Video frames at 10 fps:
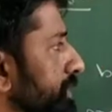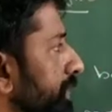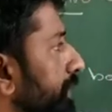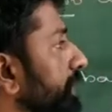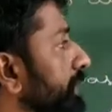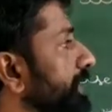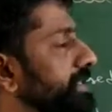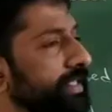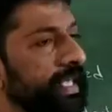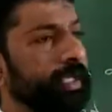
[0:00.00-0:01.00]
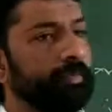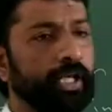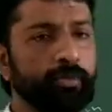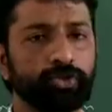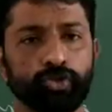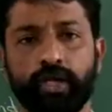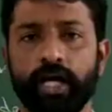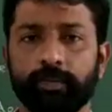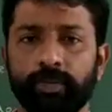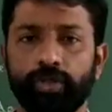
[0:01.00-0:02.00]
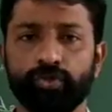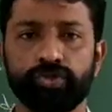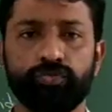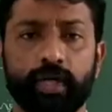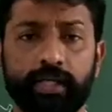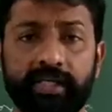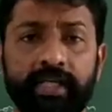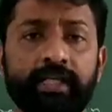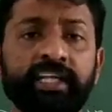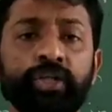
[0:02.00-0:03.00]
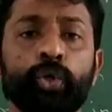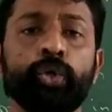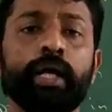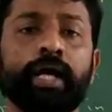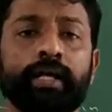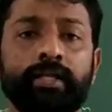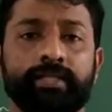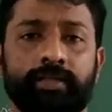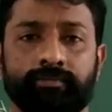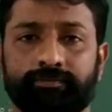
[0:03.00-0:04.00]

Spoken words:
the same name should not be used for any known organism.